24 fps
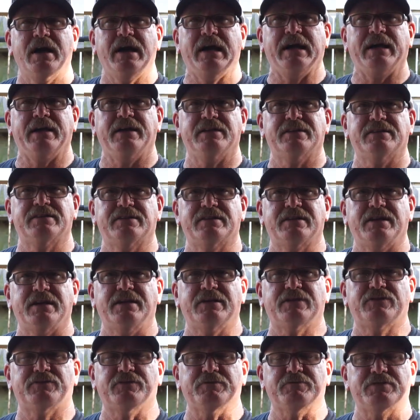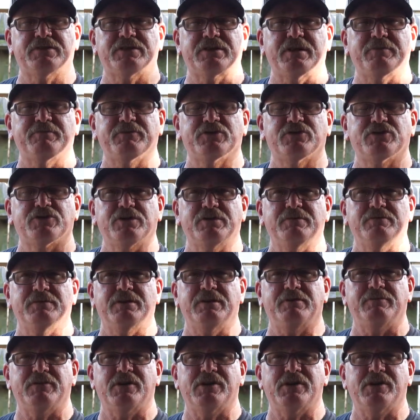Angus steaks from Staples Street Meat